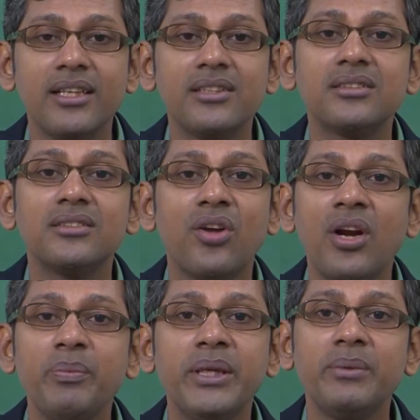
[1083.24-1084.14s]
is
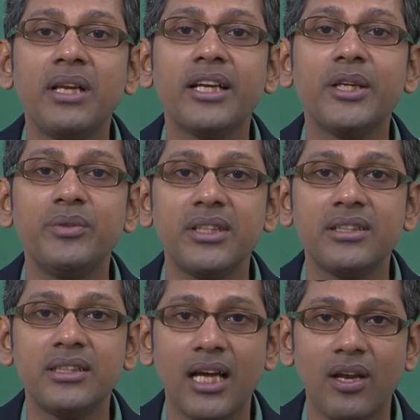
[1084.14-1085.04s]
not behaving like a
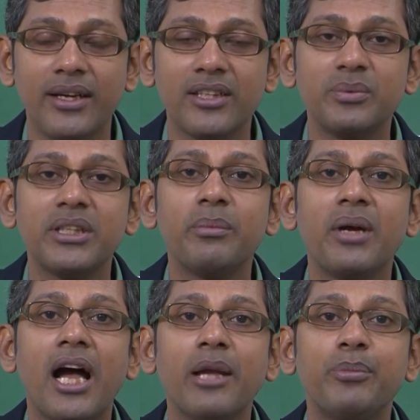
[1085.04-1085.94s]
eutectic alloy, it has become a
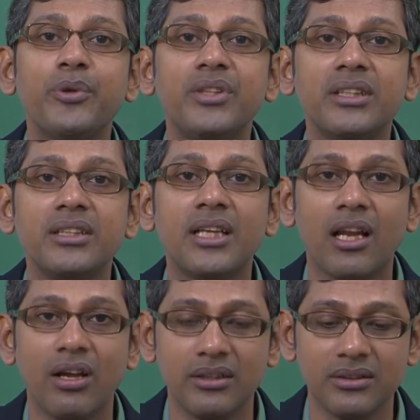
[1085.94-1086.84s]
hypo-eutectic
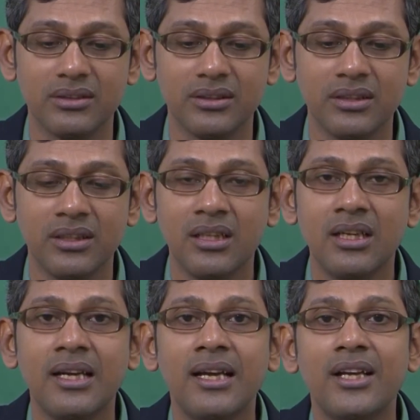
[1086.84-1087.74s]
alloy.
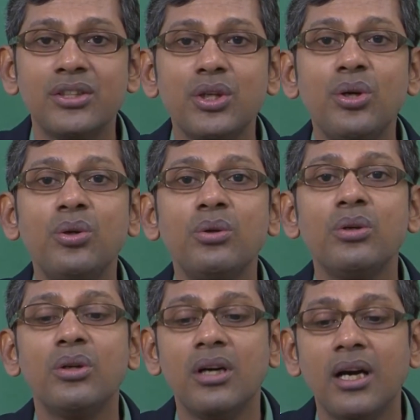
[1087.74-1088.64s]
So
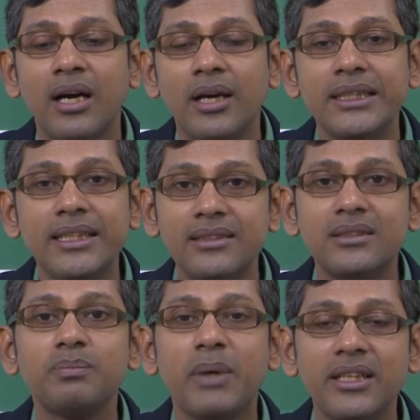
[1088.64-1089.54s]

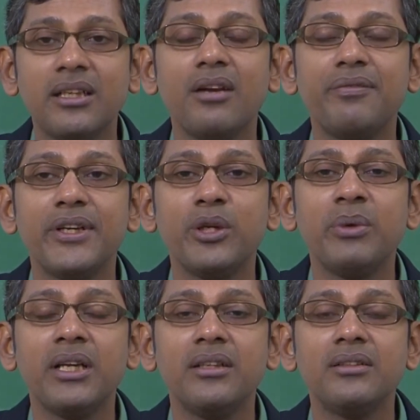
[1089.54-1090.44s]
this particular
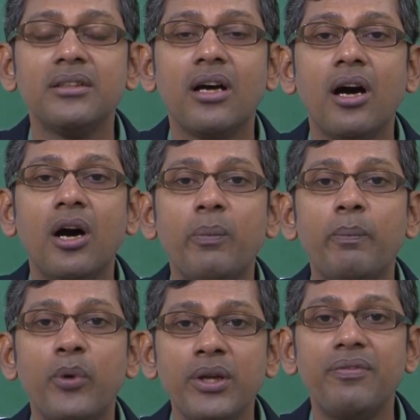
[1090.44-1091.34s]
phenomenon of
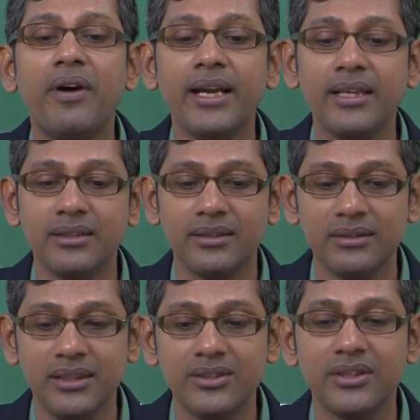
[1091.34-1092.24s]
modifying
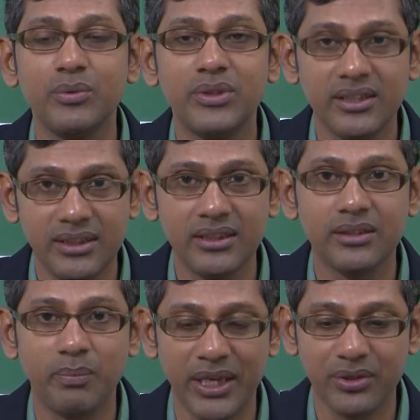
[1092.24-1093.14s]
this eutectic
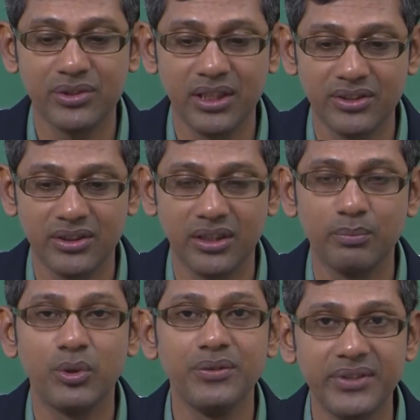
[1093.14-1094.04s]
microstructure,
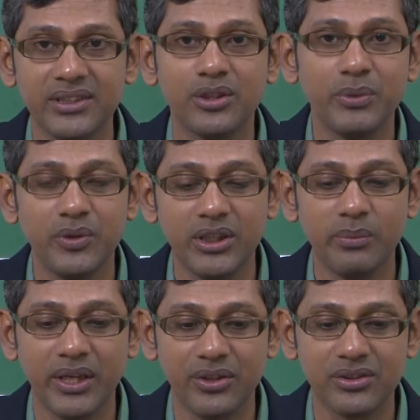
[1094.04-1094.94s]
modification of eutectic
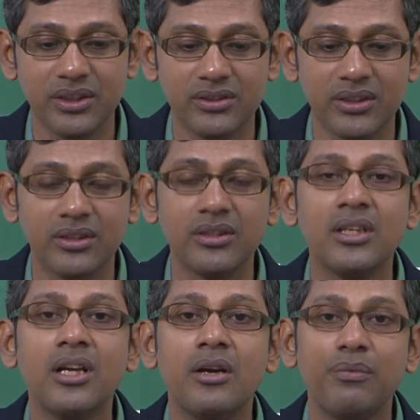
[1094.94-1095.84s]
microstructure
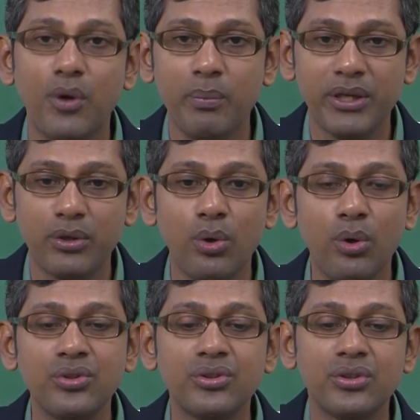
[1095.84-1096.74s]
from a
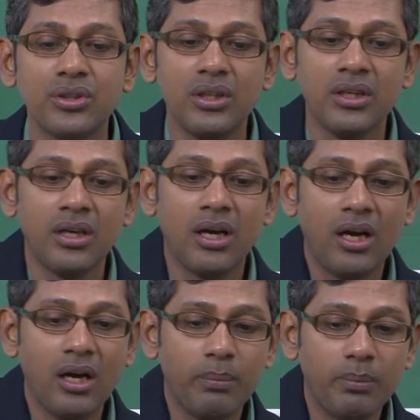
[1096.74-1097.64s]
coarse
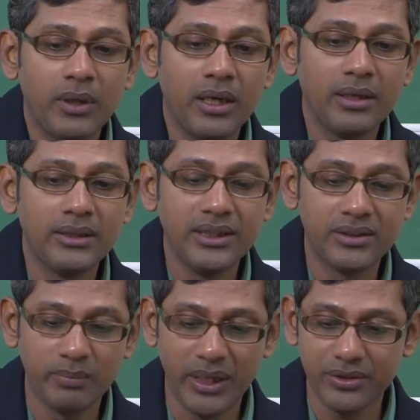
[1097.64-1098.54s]

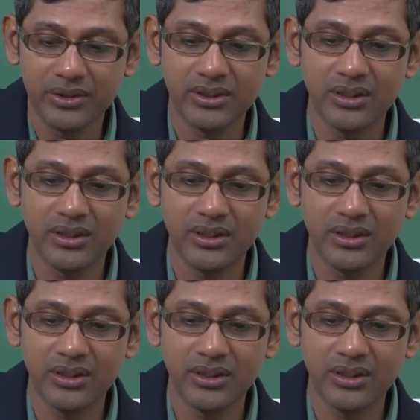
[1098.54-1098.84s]
this microstructure